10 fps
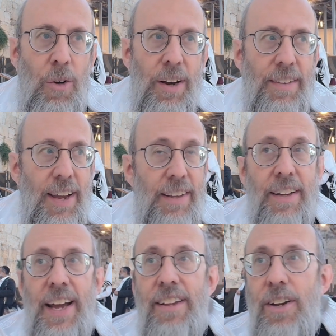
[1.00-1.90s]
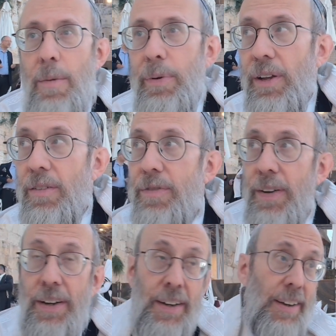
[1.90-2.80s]
want to take the next couple of
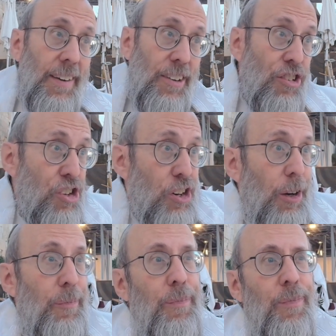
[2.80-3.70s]
shiurim